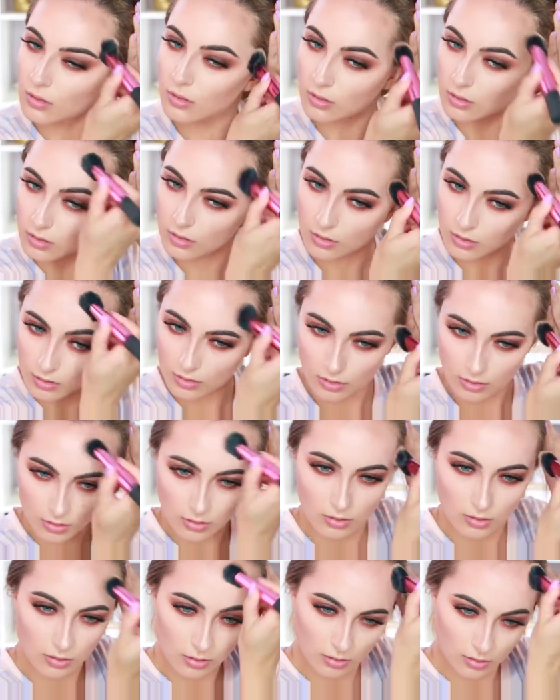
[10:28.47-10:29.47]
set my
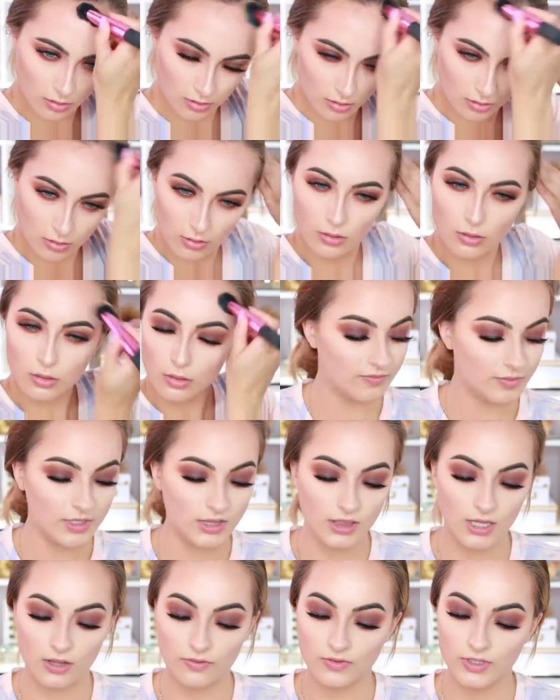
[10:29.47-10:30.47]
face. And I've
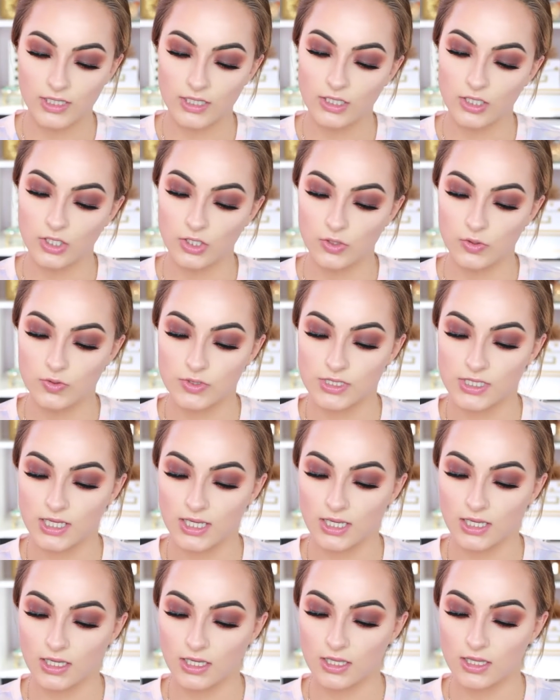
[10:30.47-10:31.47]
been loving
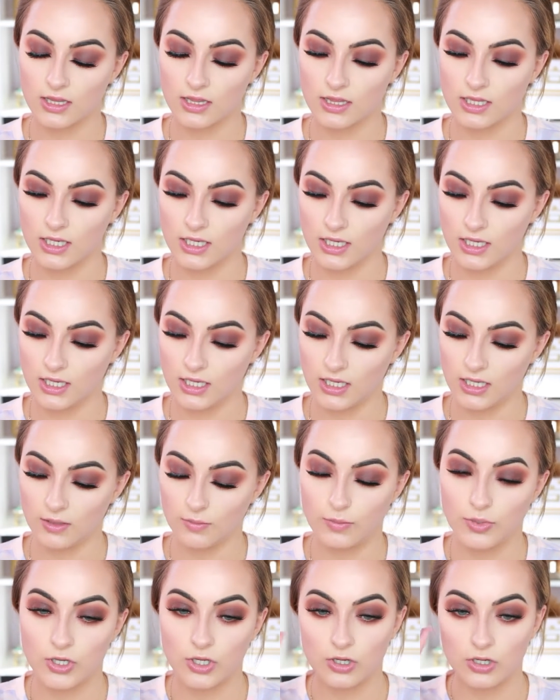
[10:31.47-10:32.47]
using
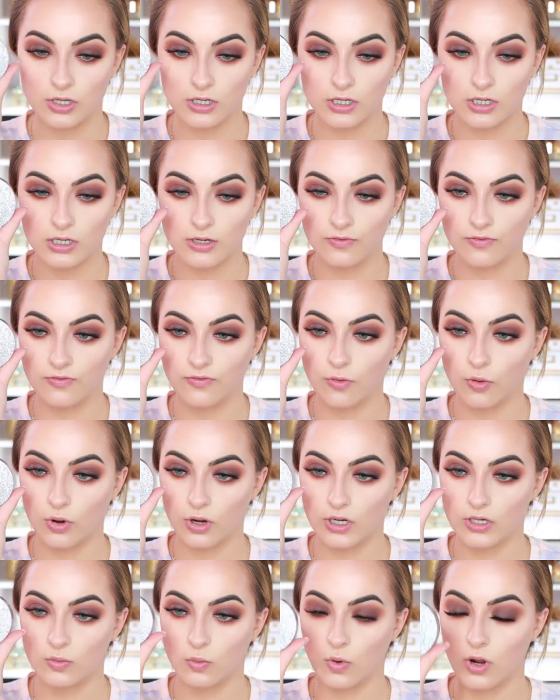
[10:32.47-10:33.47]
the Pure
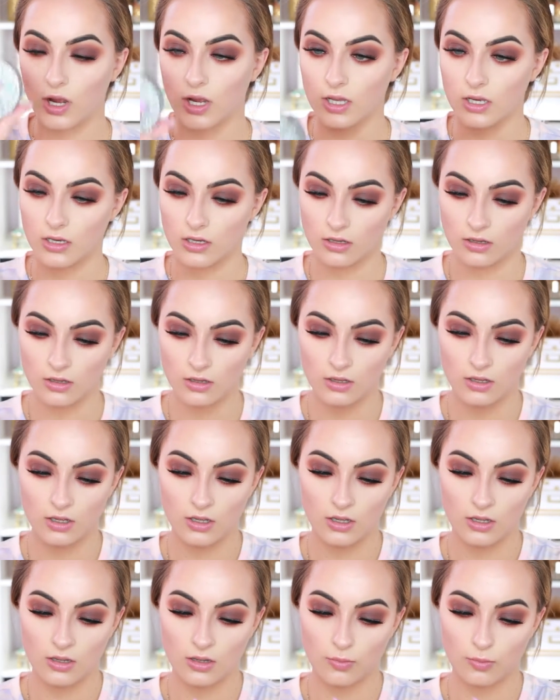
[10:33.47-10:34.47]
4-in-1
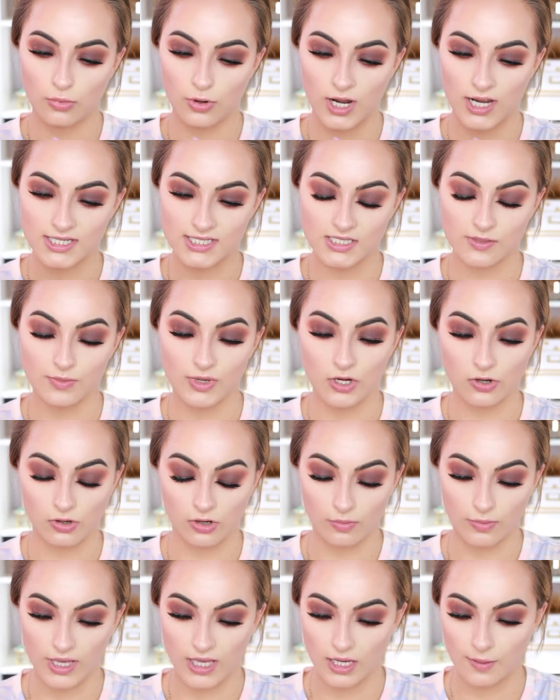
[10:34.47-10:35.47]
pressed
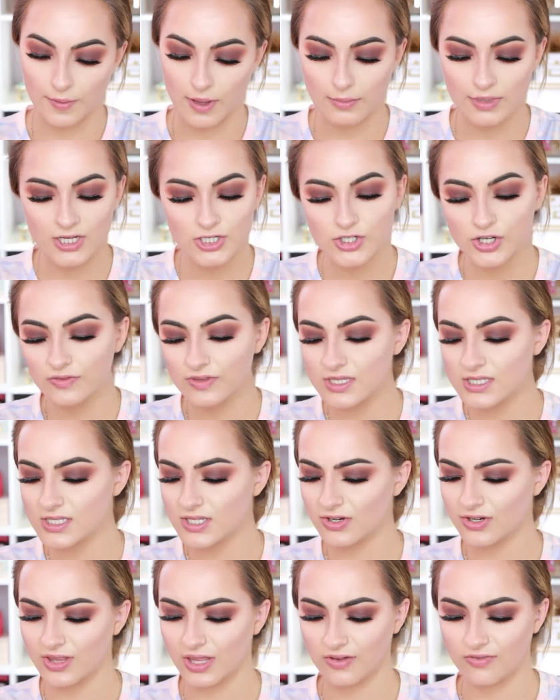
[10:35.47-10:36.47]
mineral makeup. I'm not sure if this is
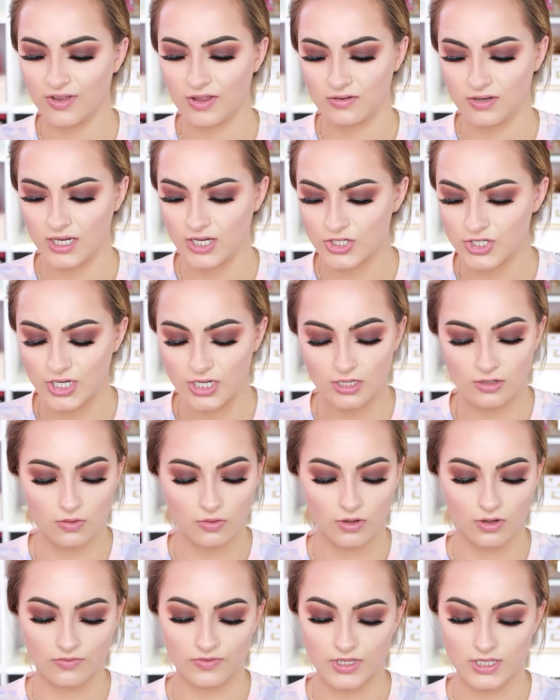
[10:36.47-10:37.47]
their like foundation
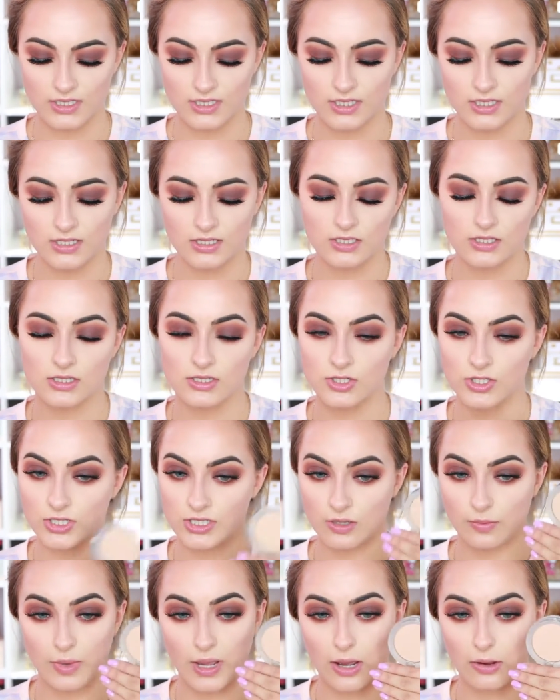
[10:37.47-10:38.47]
or if this is
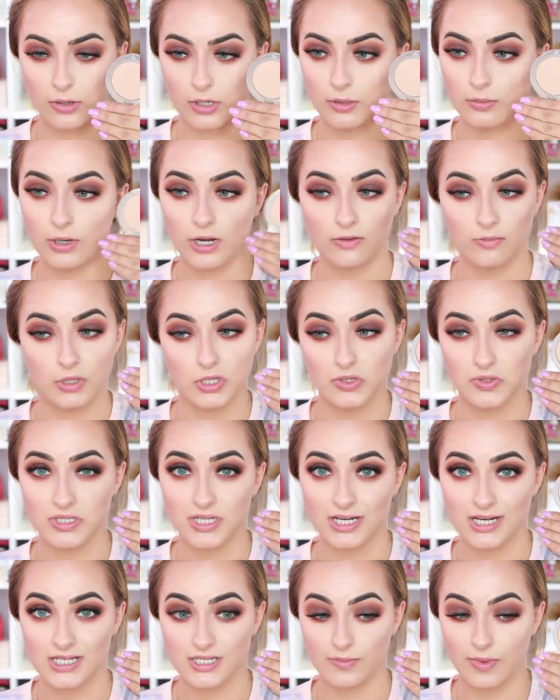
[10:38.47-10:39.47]
just a powder, but I've been
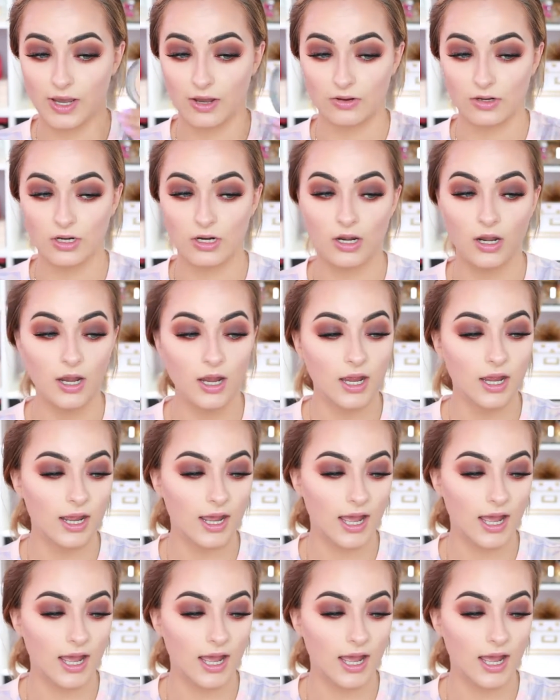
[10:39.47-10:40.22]
using it as a powder.